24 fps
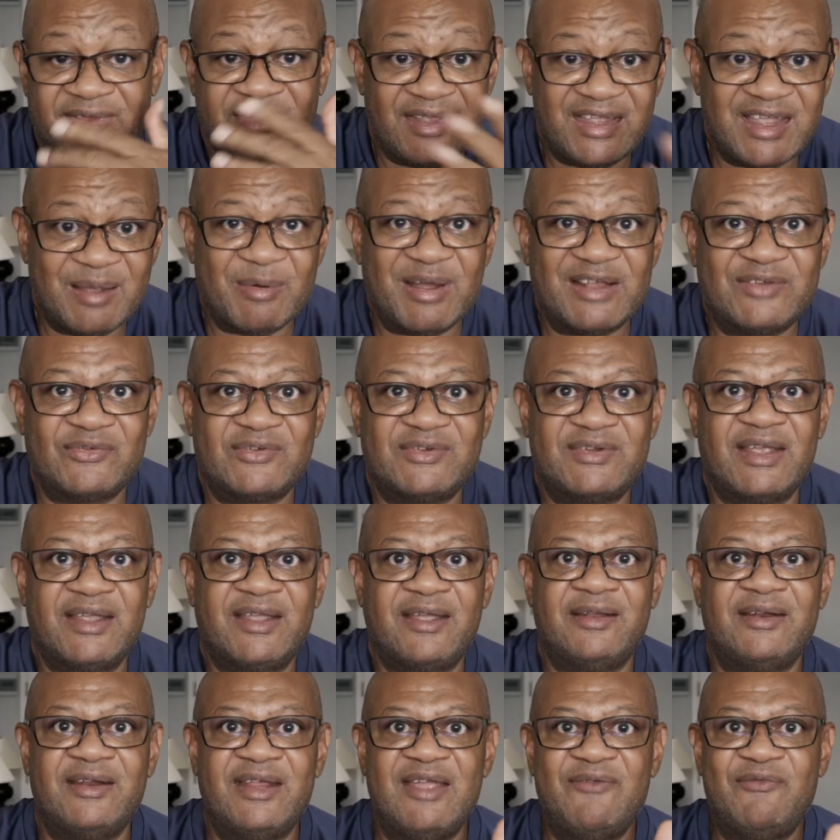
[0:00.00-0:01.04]
think about it for a
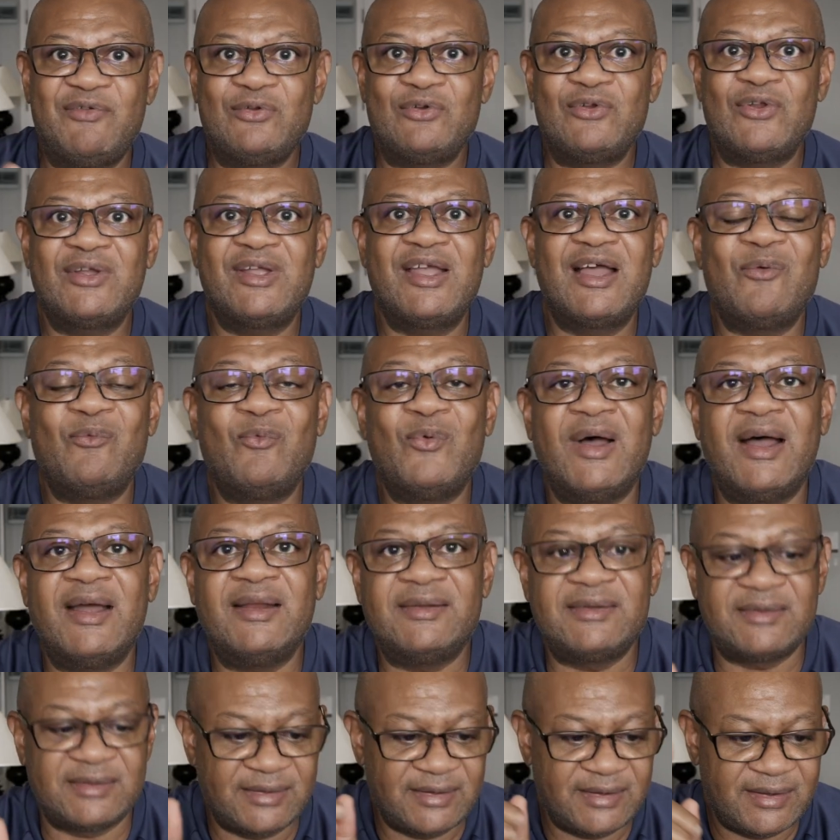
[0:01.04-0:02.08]
second. If you look at
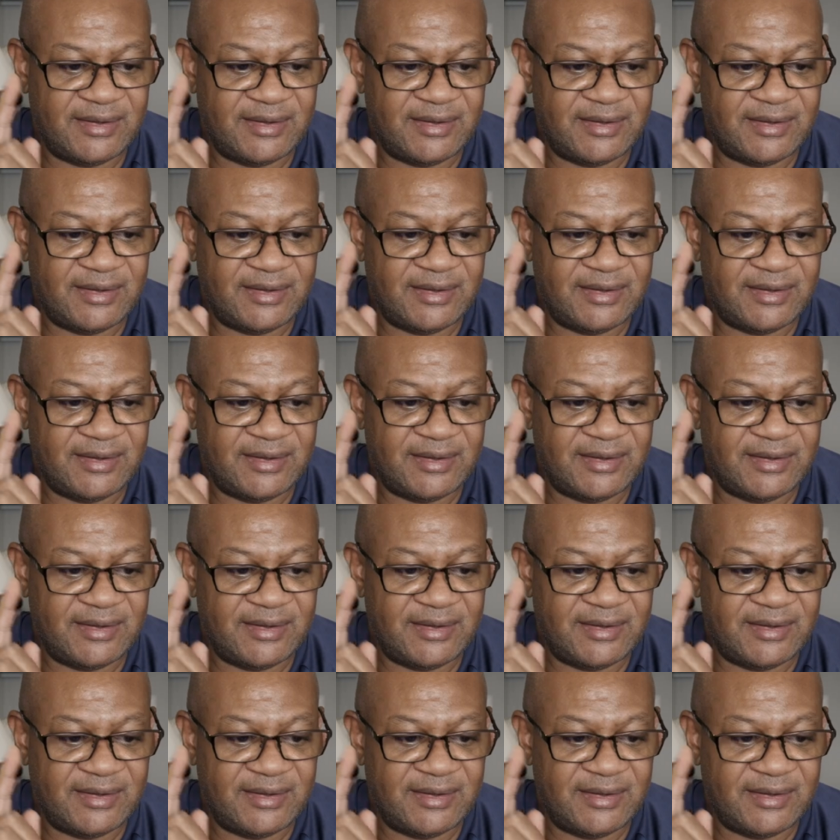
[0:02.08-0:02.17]
what